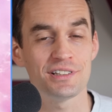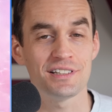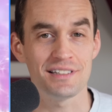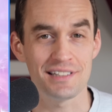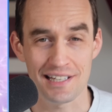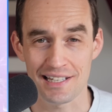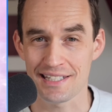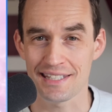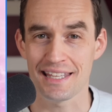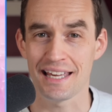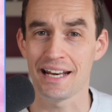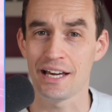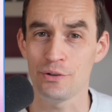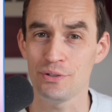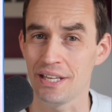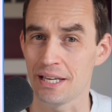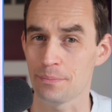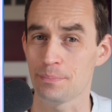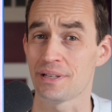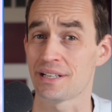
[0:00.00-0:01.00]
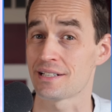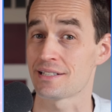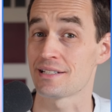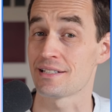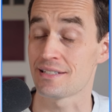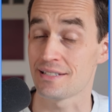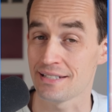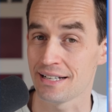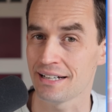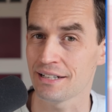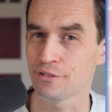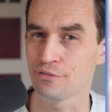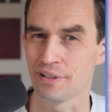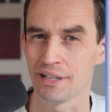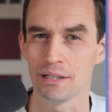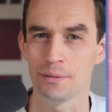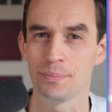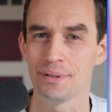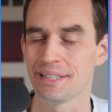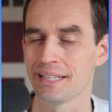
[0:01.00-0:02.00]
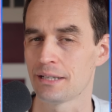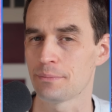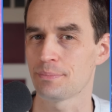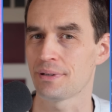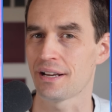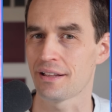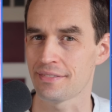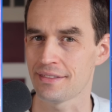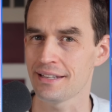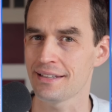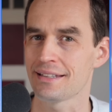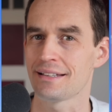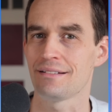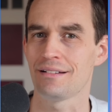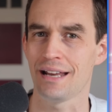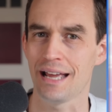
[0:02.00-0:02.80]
to test that out yet because it's not available yet, but I think that